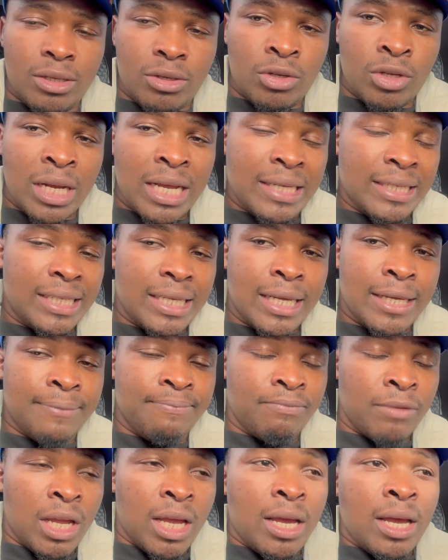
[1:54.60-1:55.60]
You know what I'm saying?
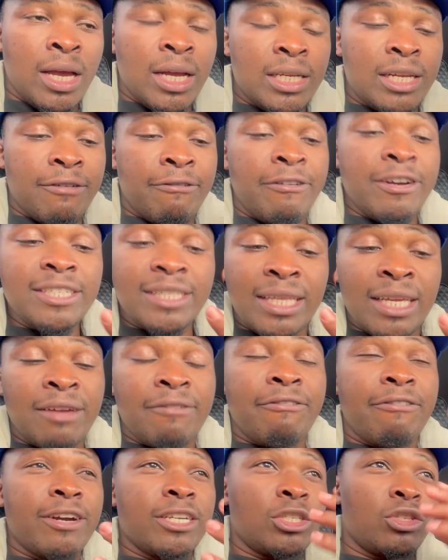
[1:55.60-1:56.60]
The first thing
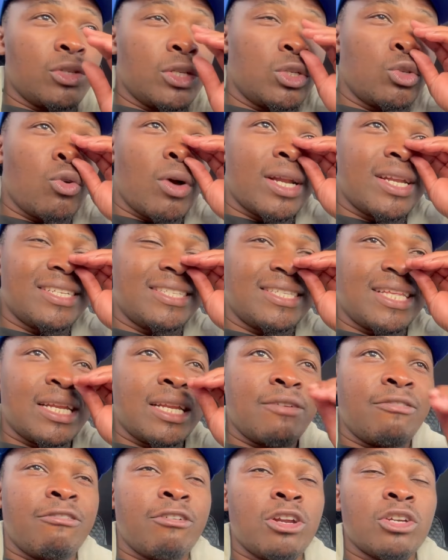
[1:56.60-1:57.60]
first, you need to understand
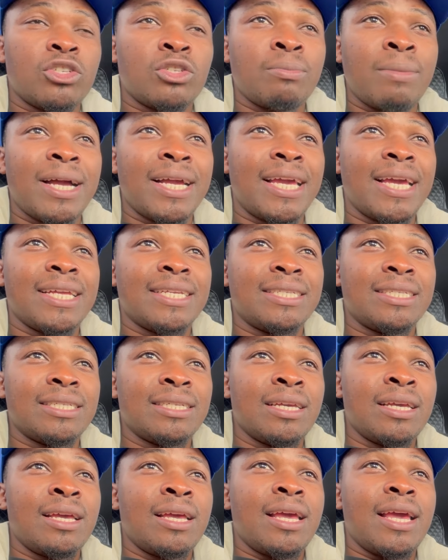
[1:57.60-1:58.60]
the forex market
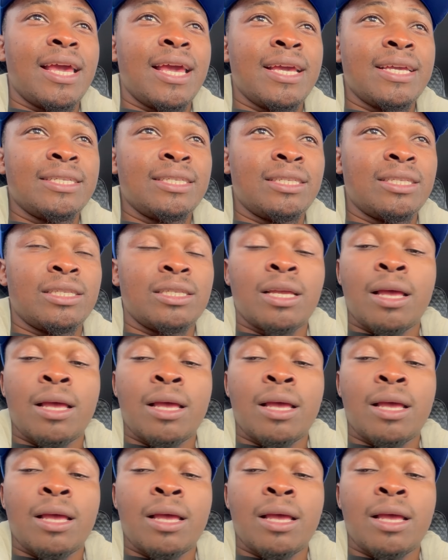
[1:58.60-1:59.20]
is